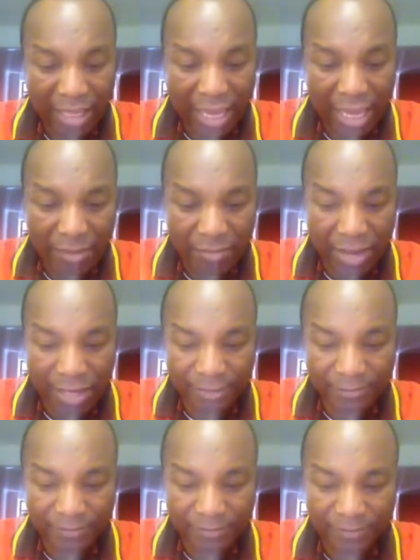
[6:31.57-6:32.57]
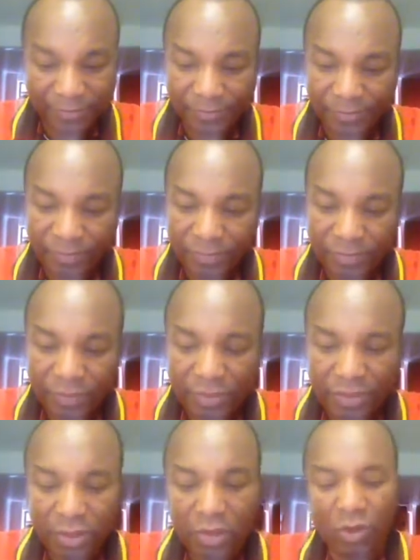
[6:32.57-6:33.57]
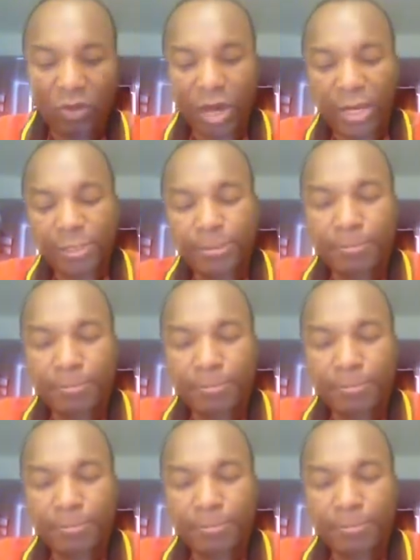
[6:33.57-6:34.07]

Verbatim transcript: Amen. All right.